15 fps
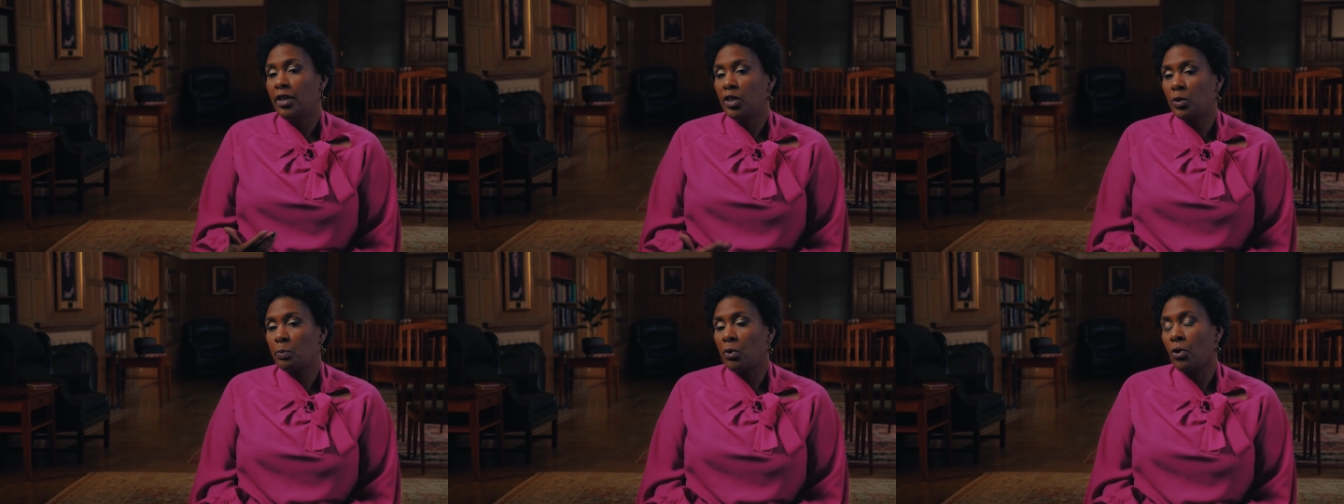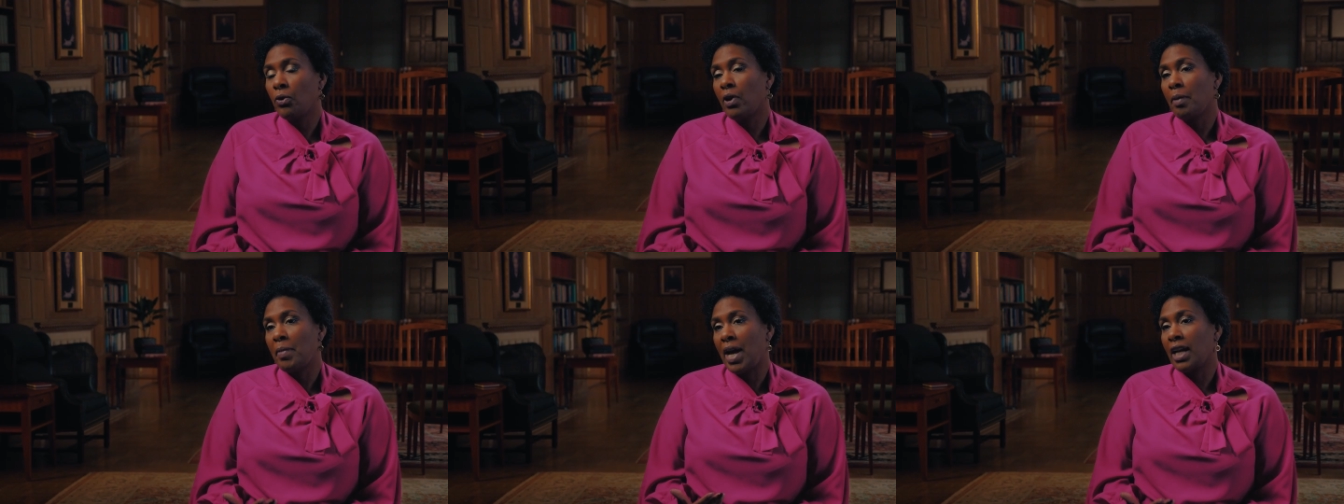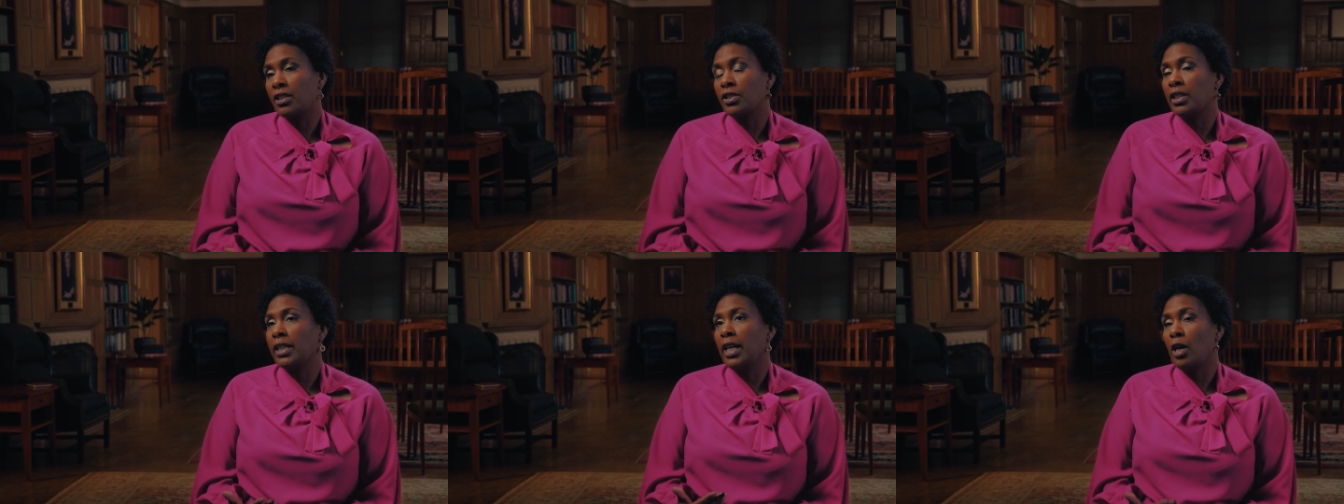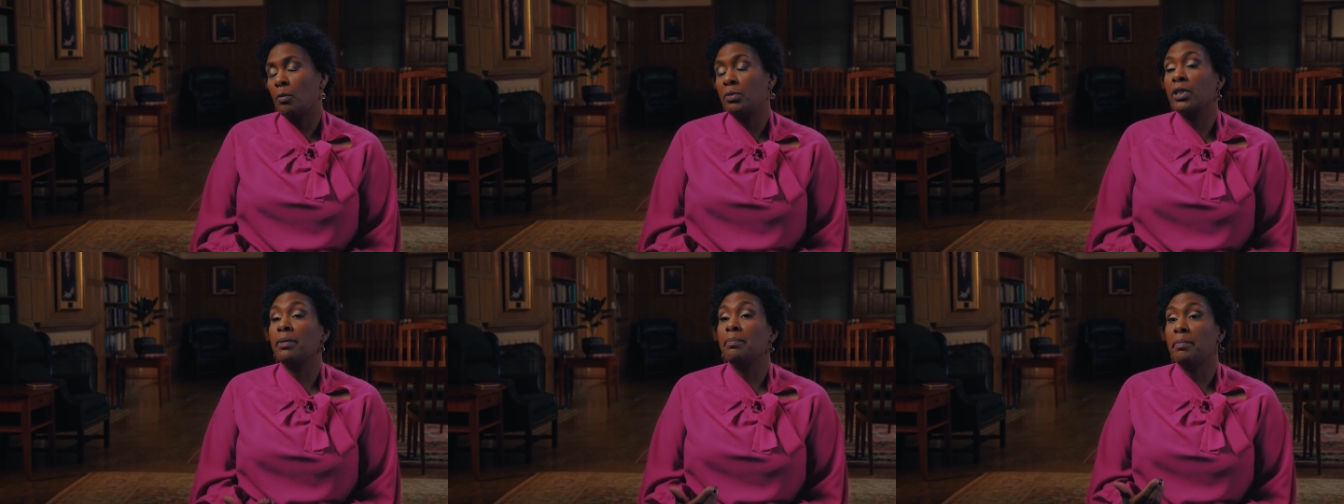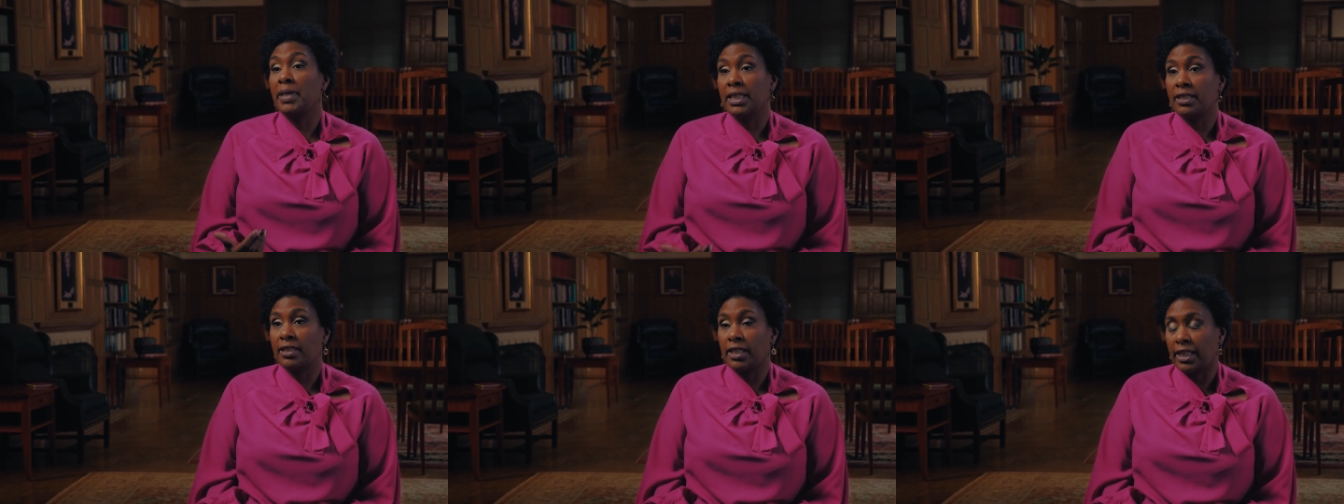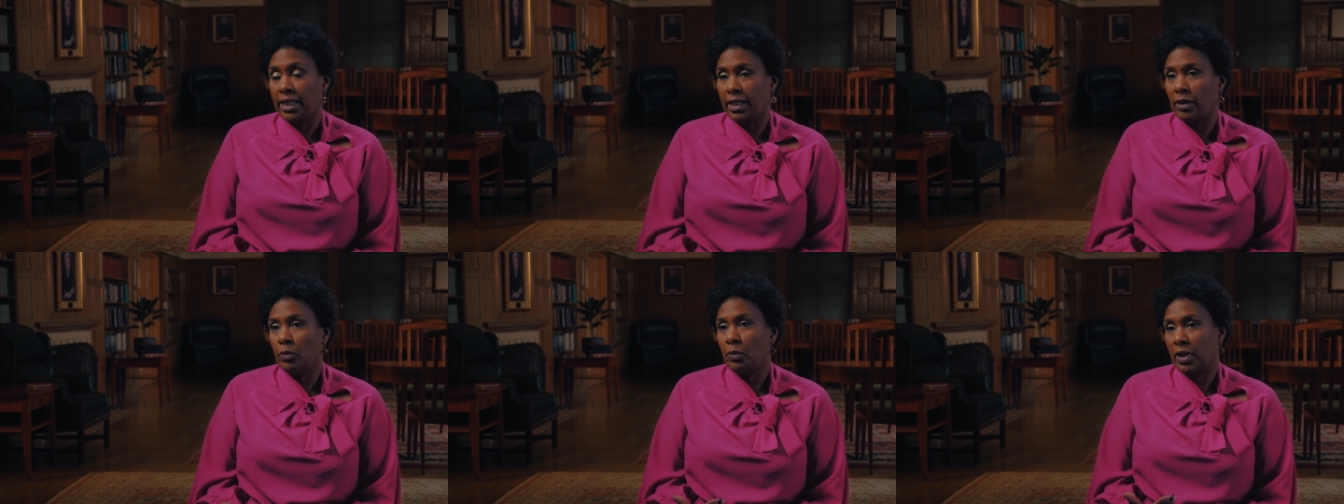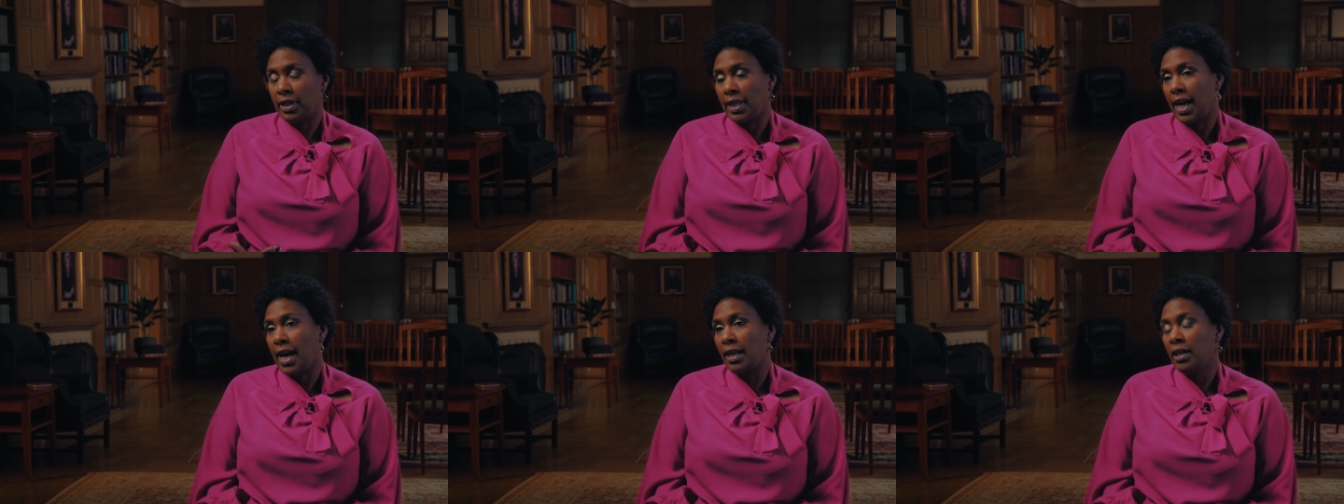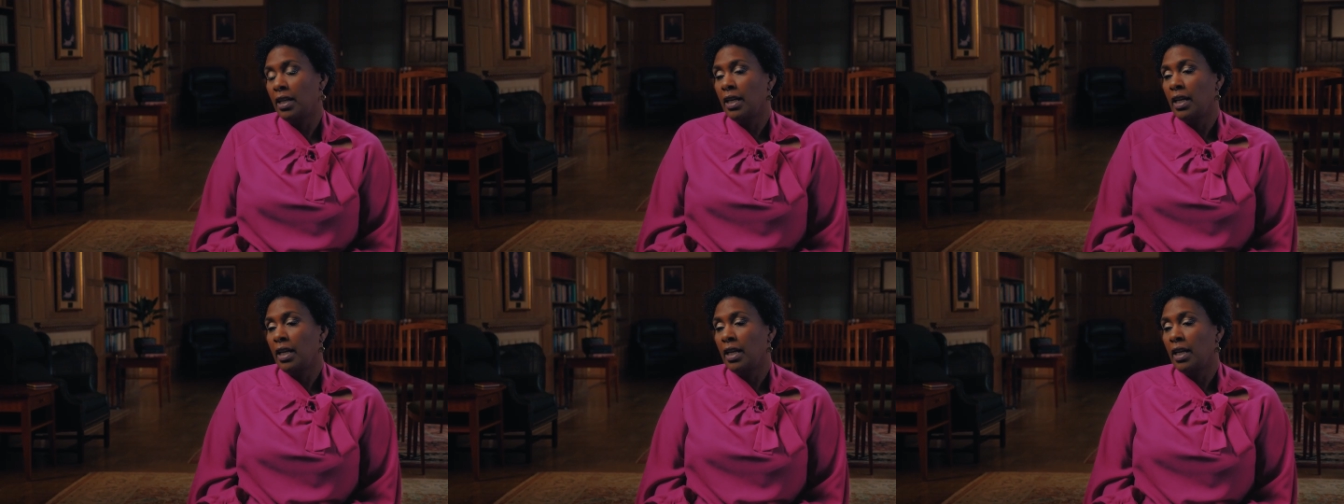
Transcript: This program actually helped immensely with that.